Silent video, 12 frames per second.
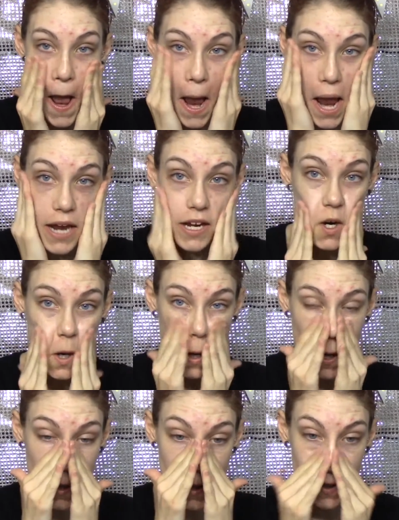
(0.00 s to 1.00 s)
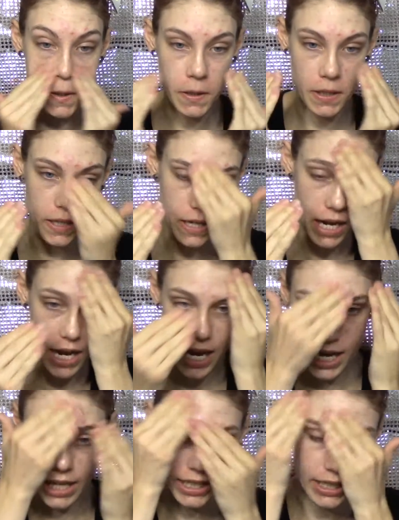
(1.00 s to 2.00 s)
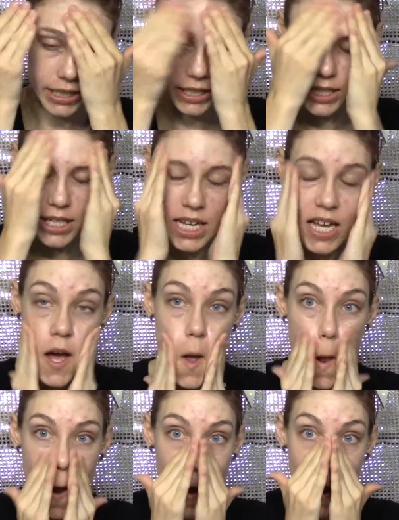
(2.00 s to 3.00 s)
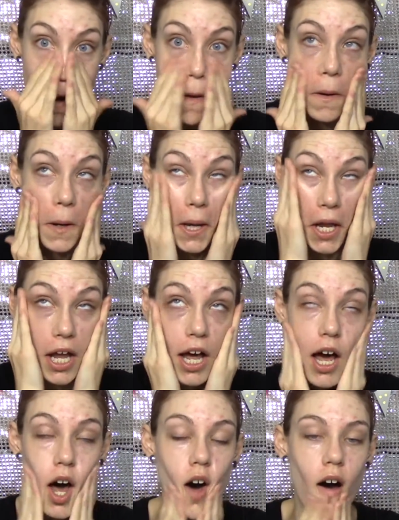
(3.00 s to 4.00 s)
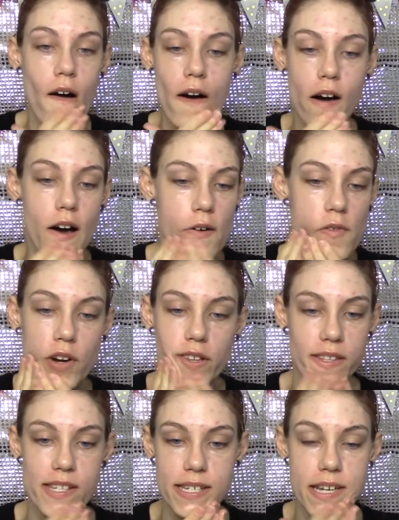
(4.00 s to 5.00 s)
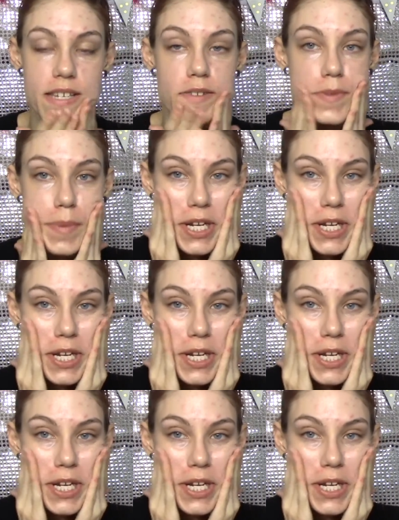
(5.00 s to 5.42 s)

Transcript: And girl, I love what this does for my